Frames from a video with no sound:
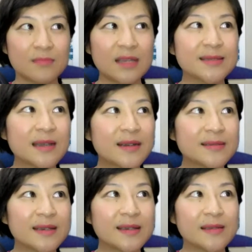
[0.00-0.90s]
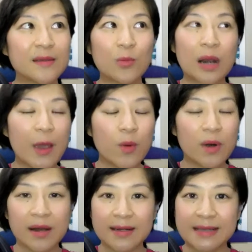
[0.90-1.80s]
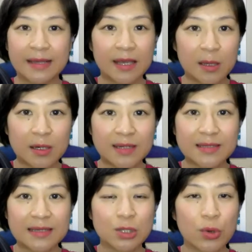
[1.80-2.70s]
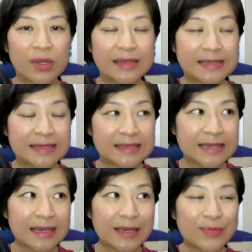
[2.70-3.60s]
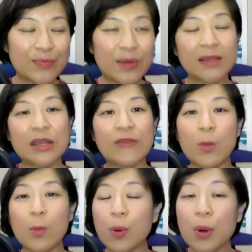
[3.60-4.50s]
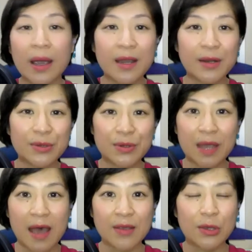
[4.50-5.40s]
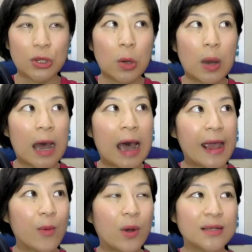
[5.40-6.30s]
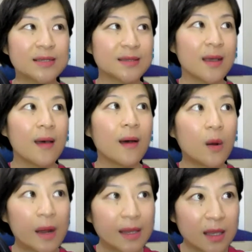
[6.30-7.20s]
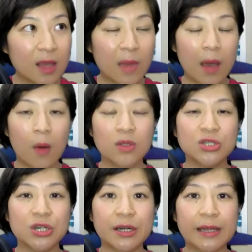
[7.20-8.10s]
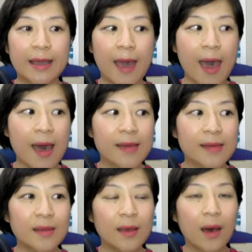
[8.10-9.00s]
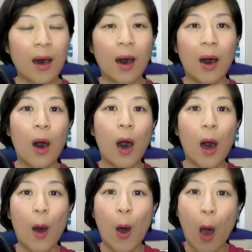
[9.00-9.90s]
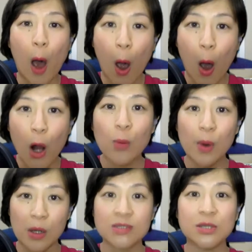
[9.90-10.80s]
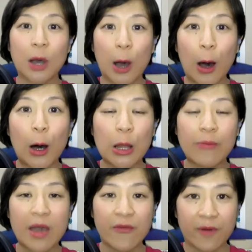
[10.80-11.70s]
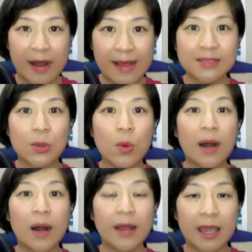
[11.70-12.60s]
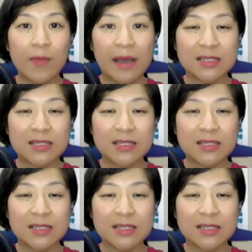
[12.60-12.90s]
Starseed light workers and healers since 2016. But even prior to that, I was already in my own journey. And almost all of my friends who are in my